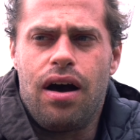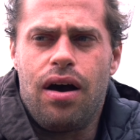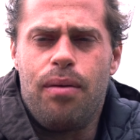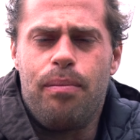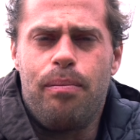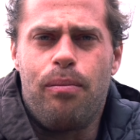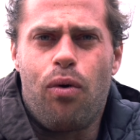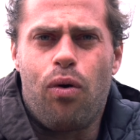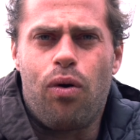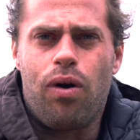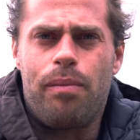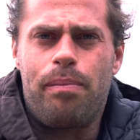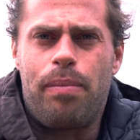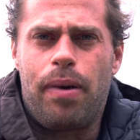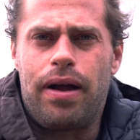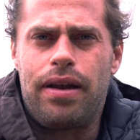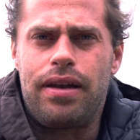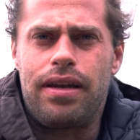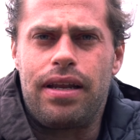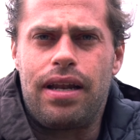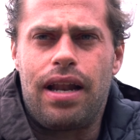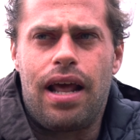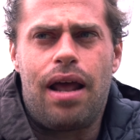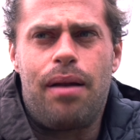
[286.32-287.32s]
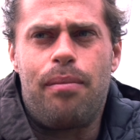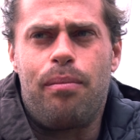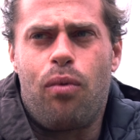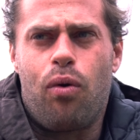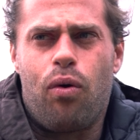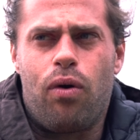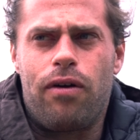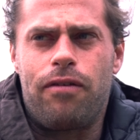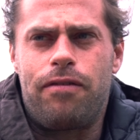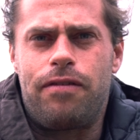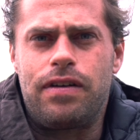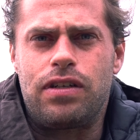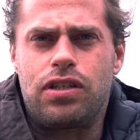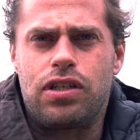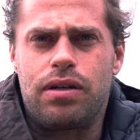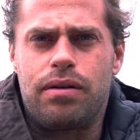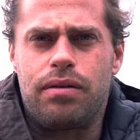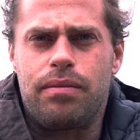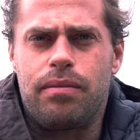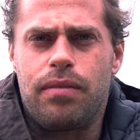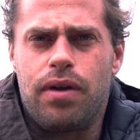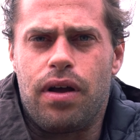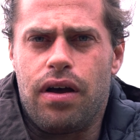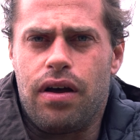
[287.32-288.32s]
more abundant and more
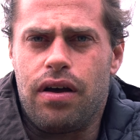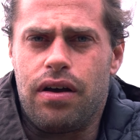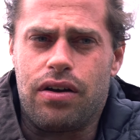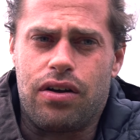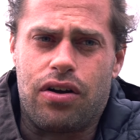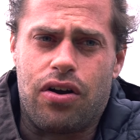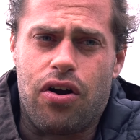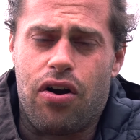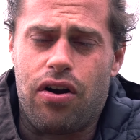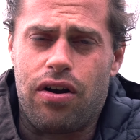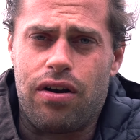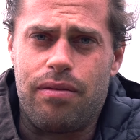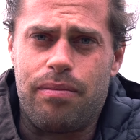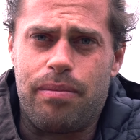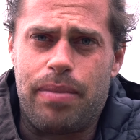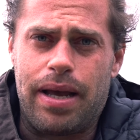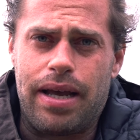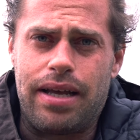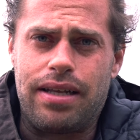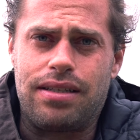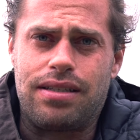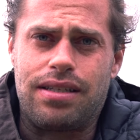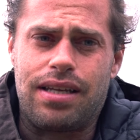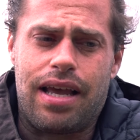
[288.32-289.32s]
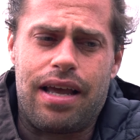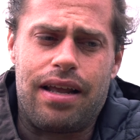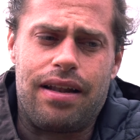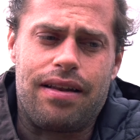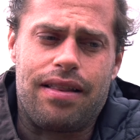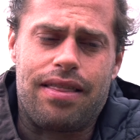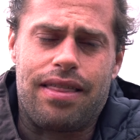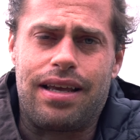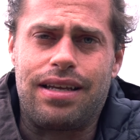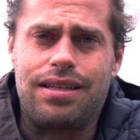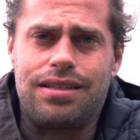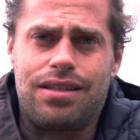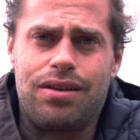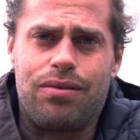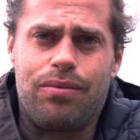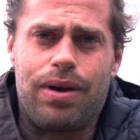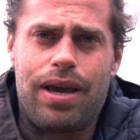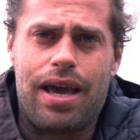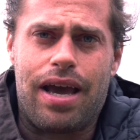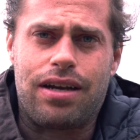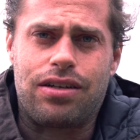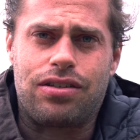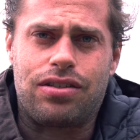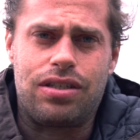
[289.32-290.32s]
efficient garden beds and things that
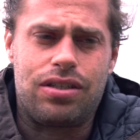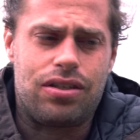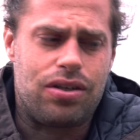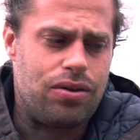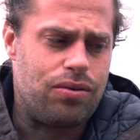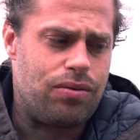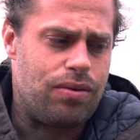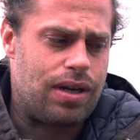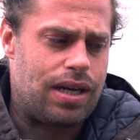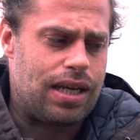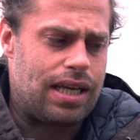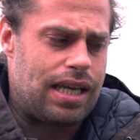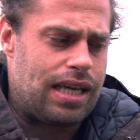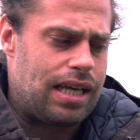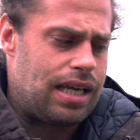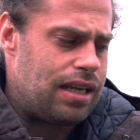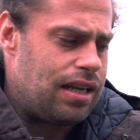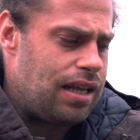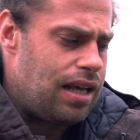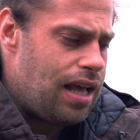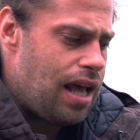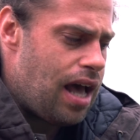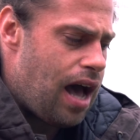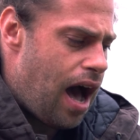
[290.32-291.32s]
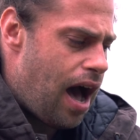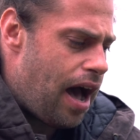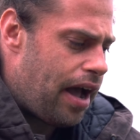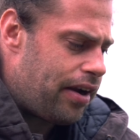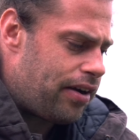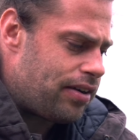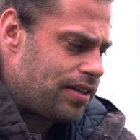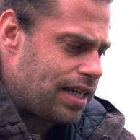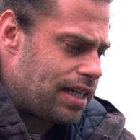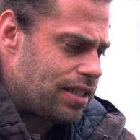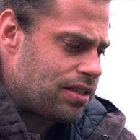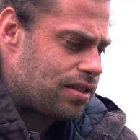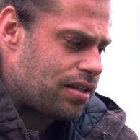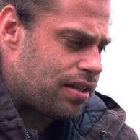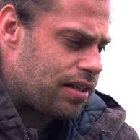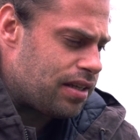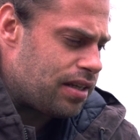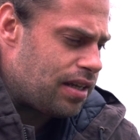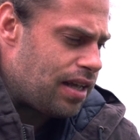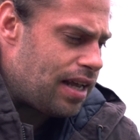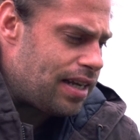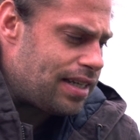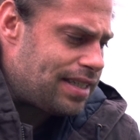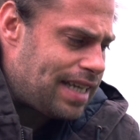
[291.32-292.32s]
we actually do want to eat. Higher
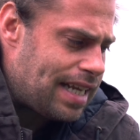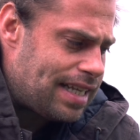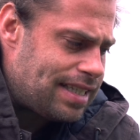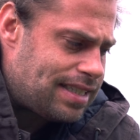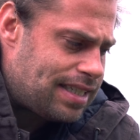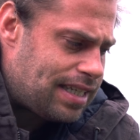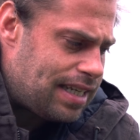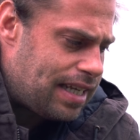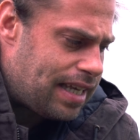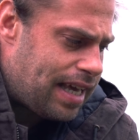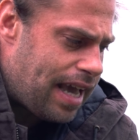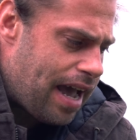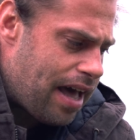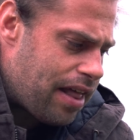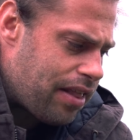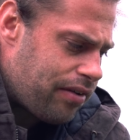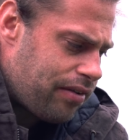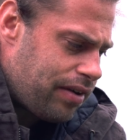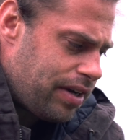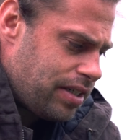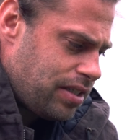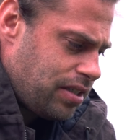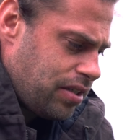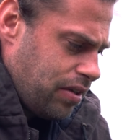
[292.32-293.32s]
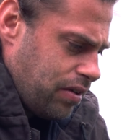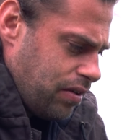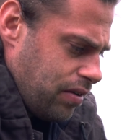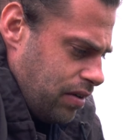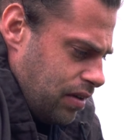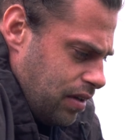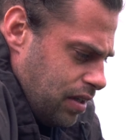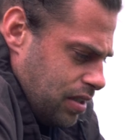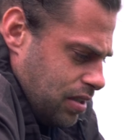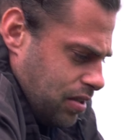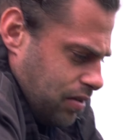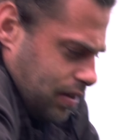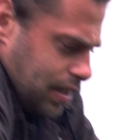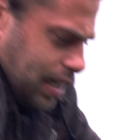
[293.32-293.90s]
density calorie too. So